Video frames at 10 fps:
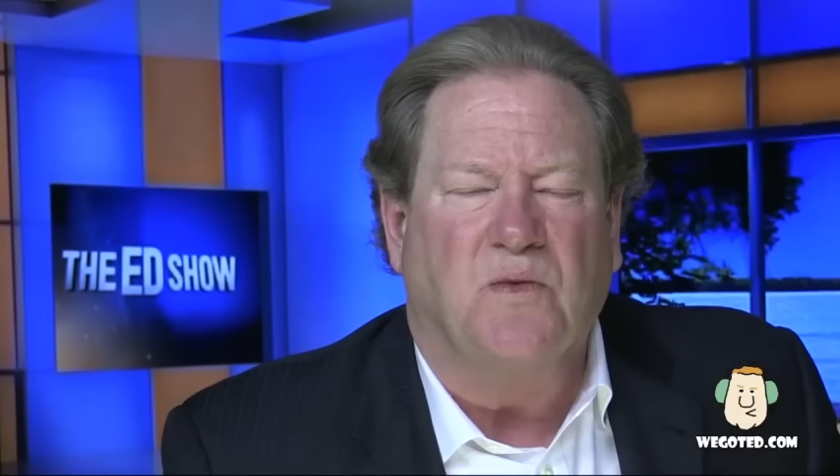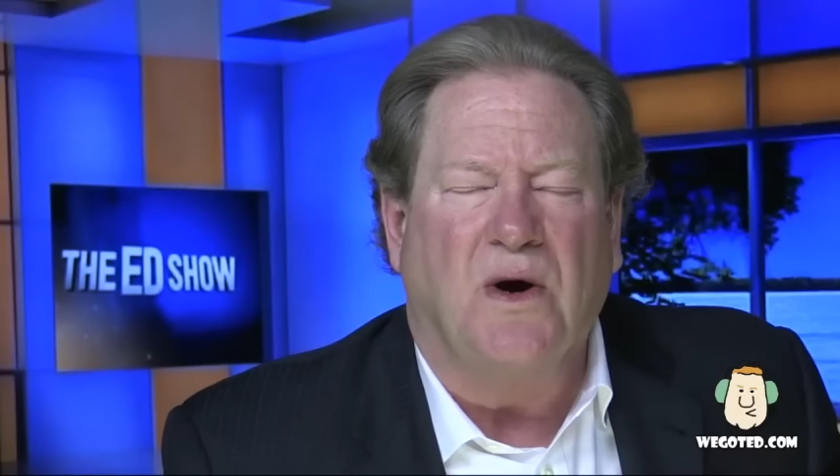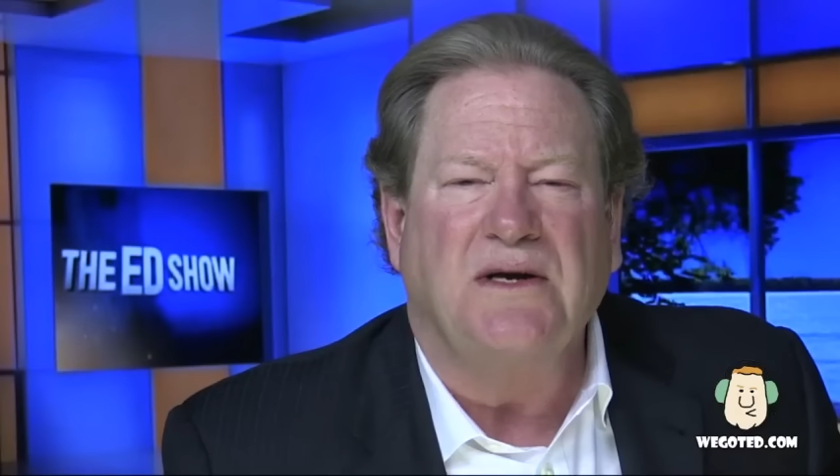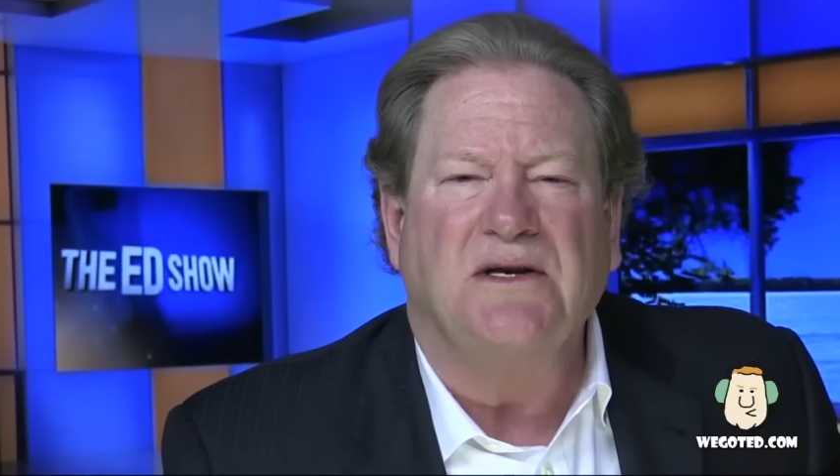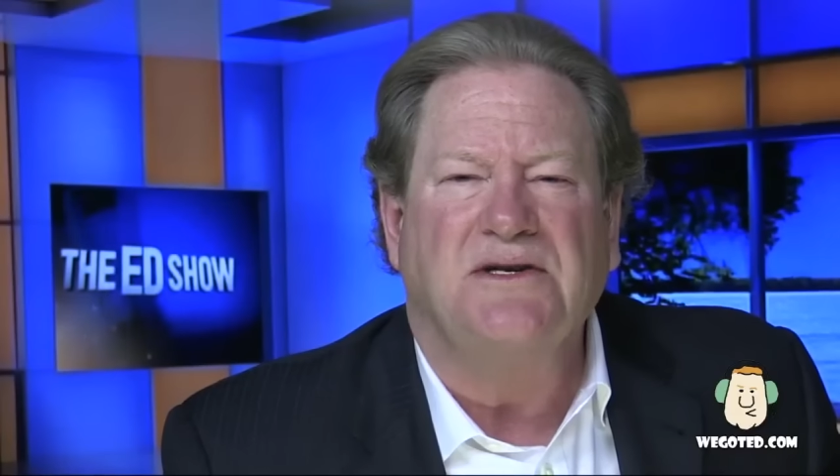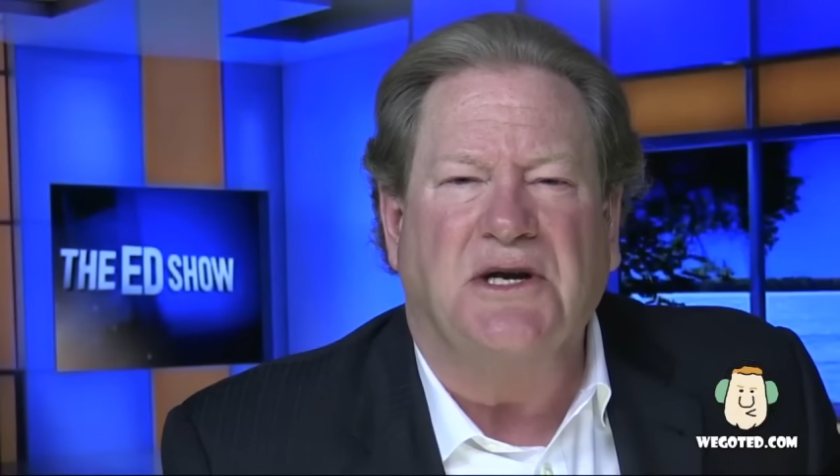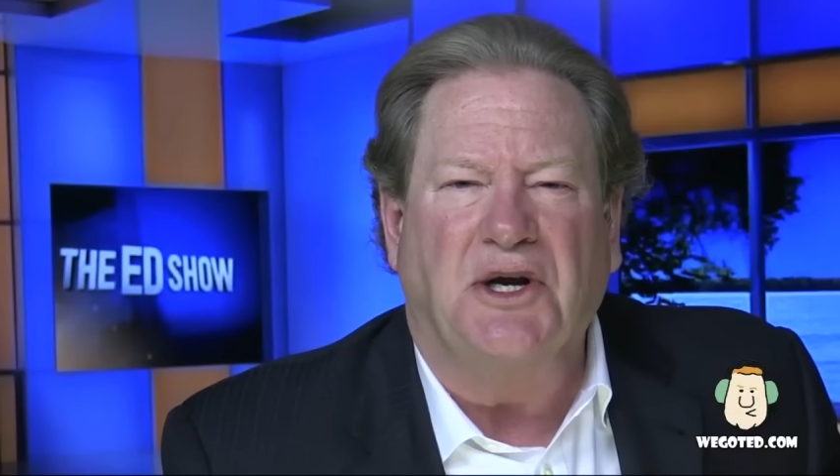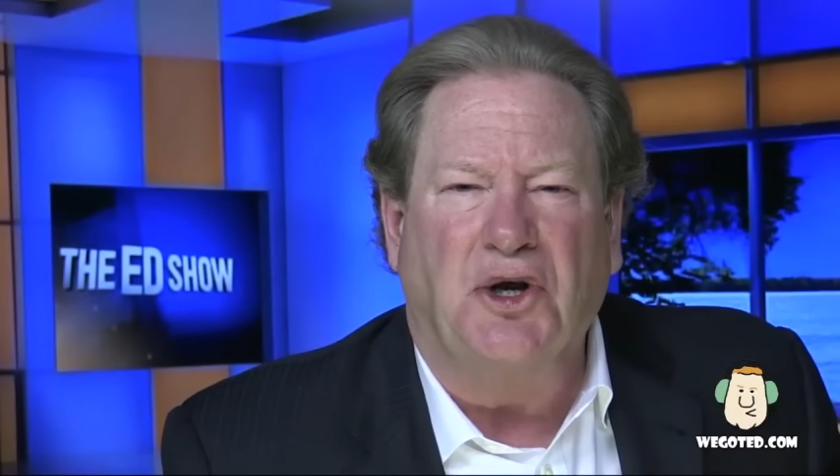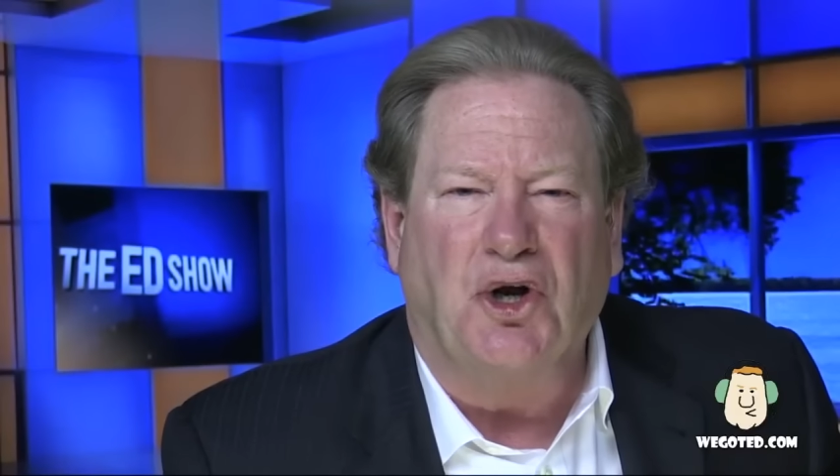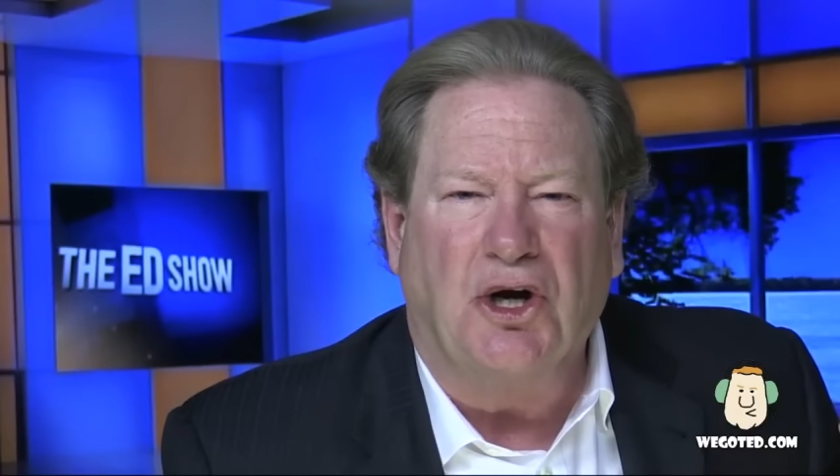What does
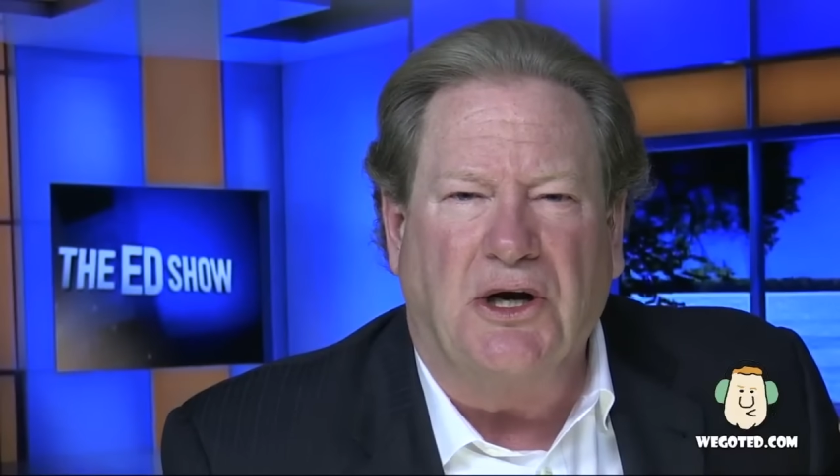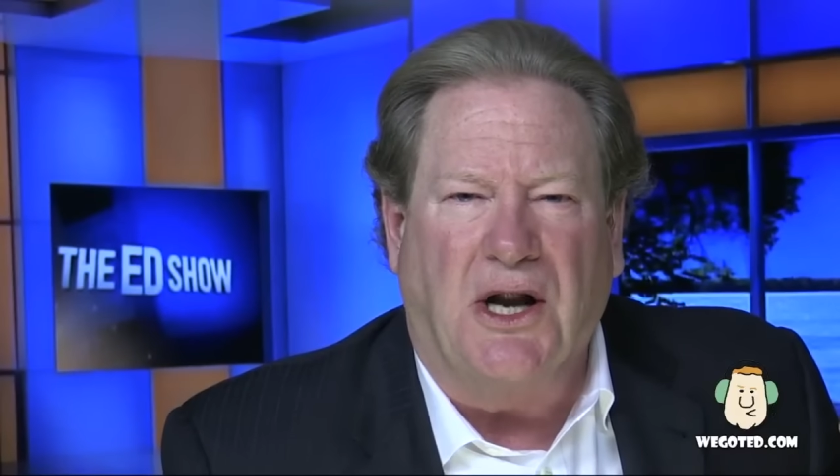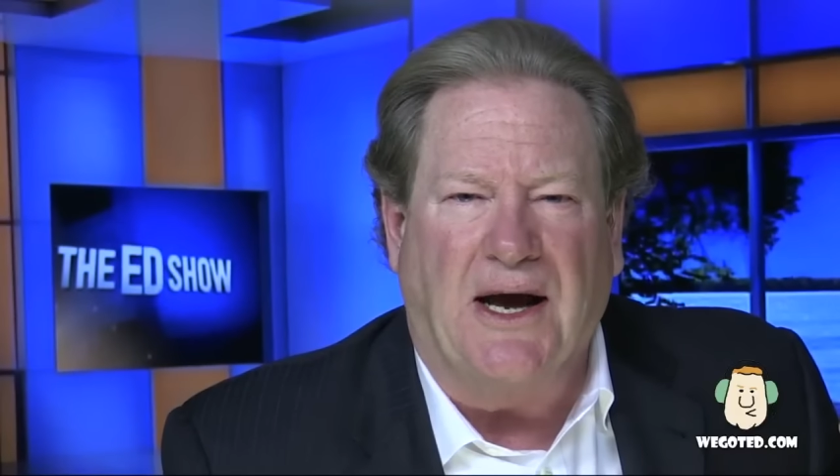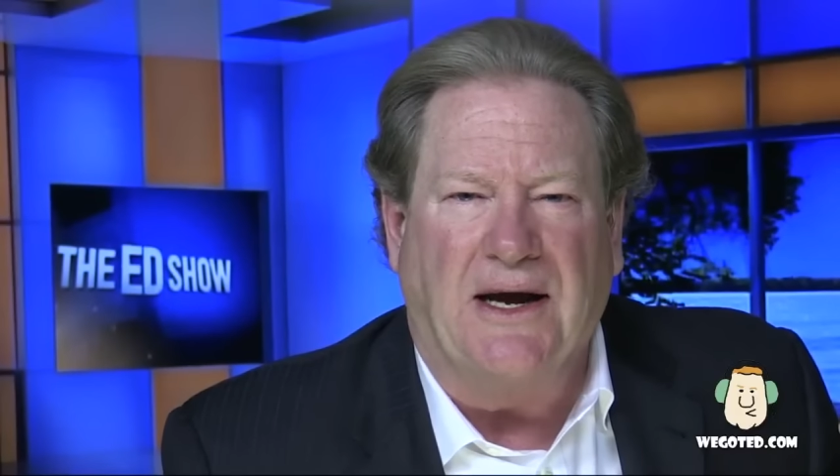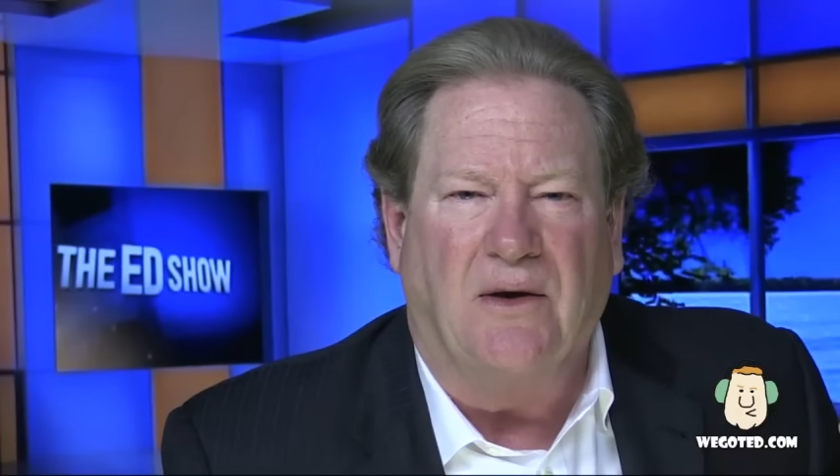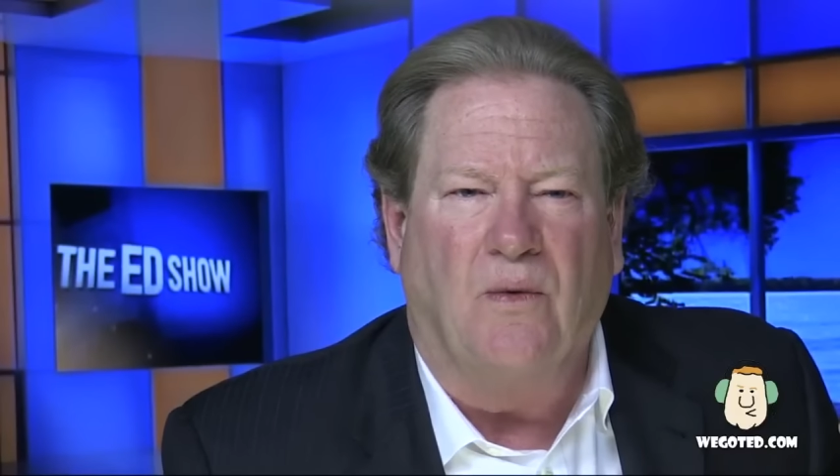it look like?